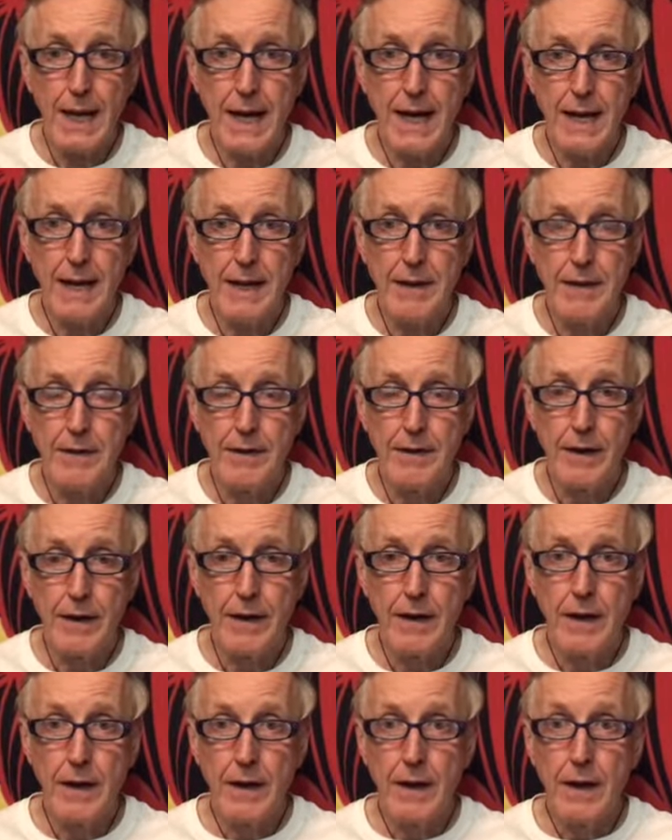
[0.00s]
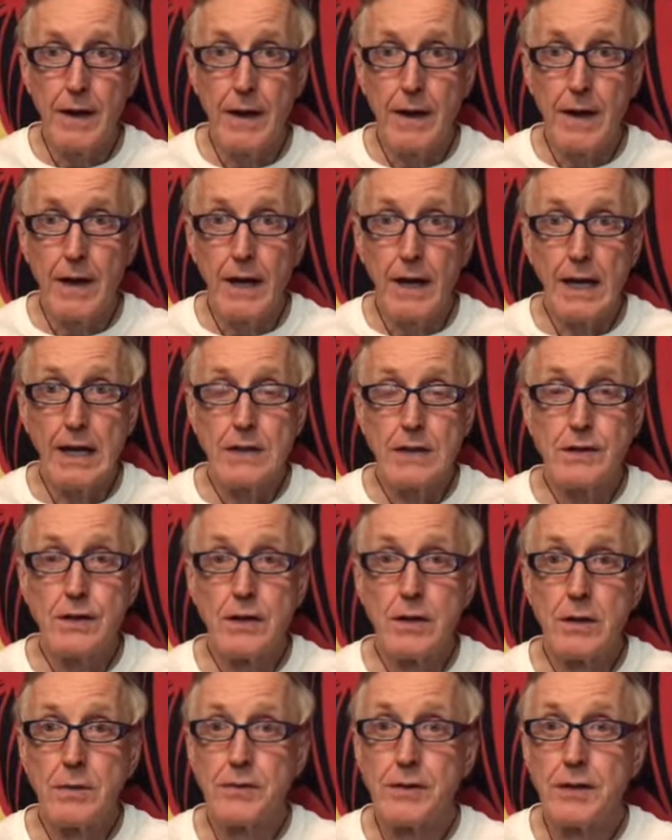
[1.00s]
And in
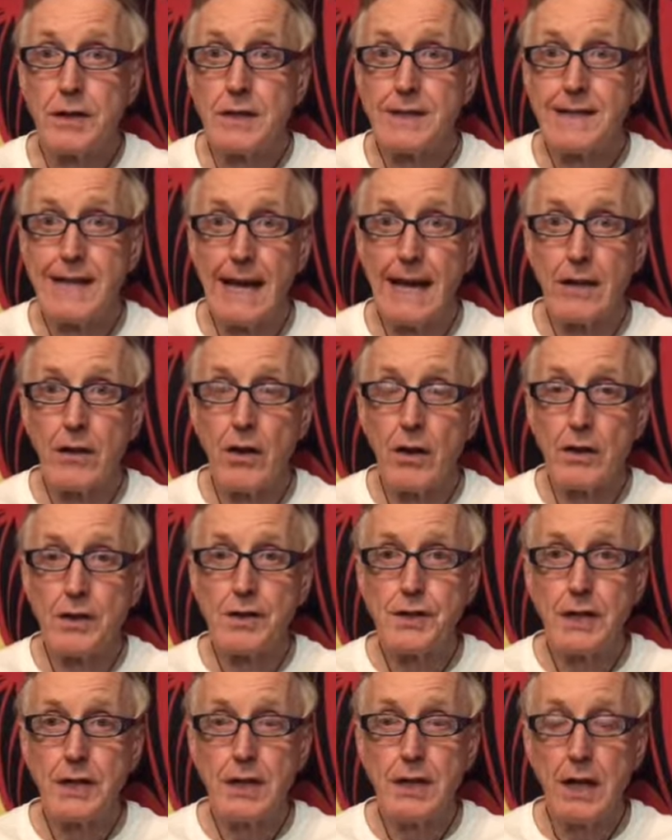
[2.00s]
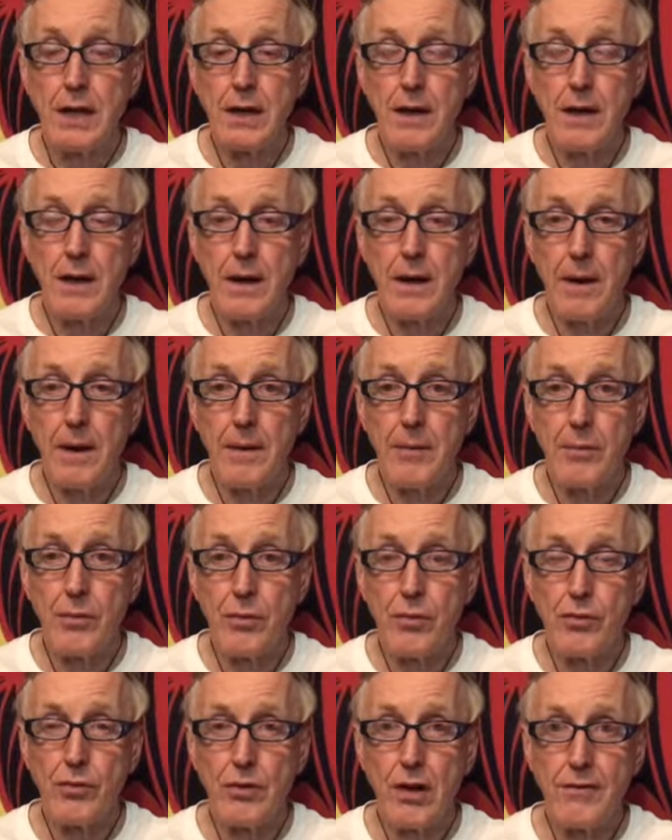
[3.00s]
terms of the technology, we're
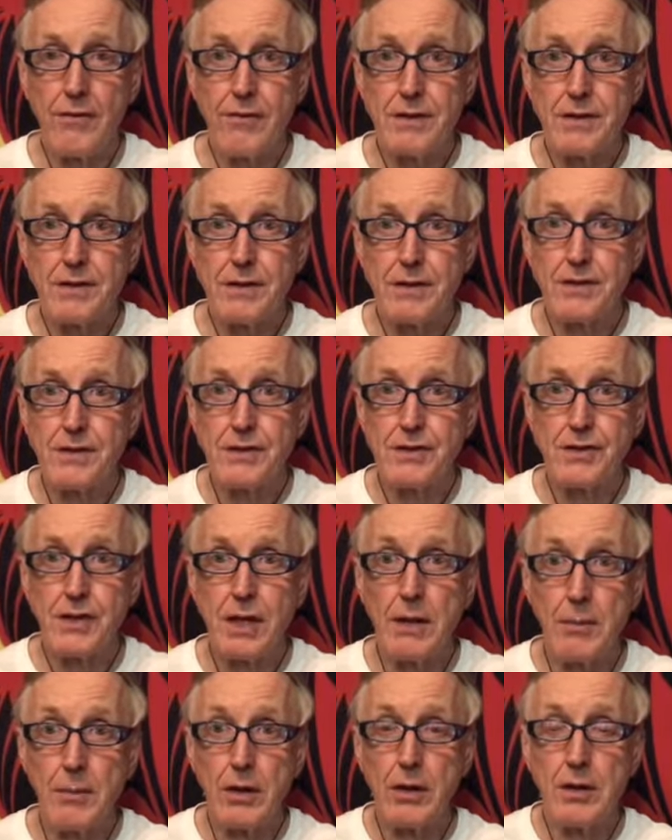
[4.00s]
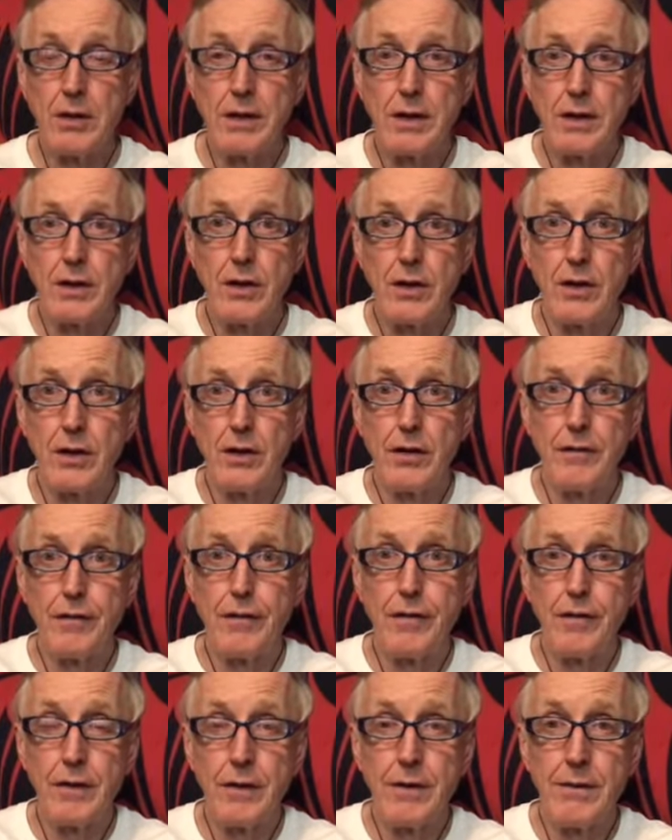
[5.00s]
all having it's a steep learning curve
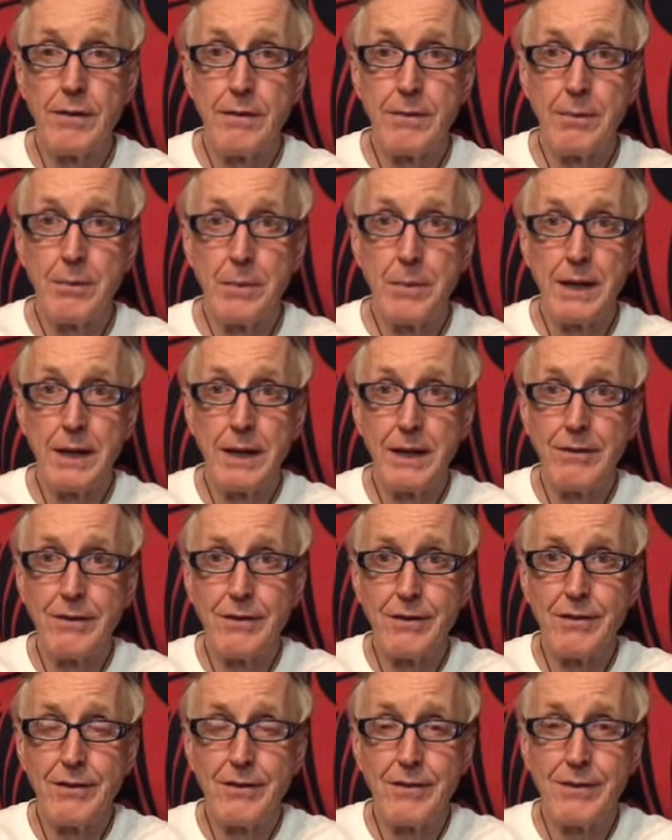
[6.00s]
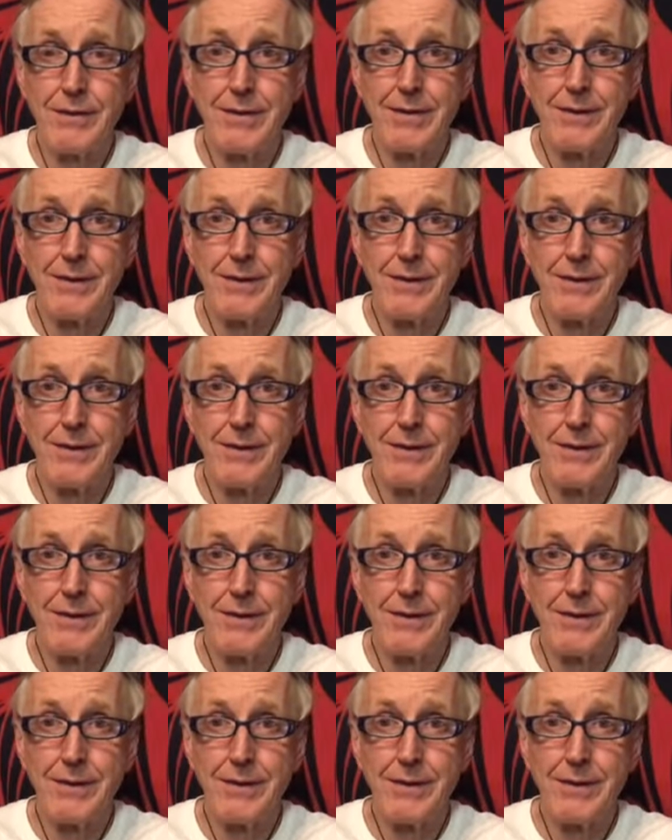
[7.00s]
for many of us.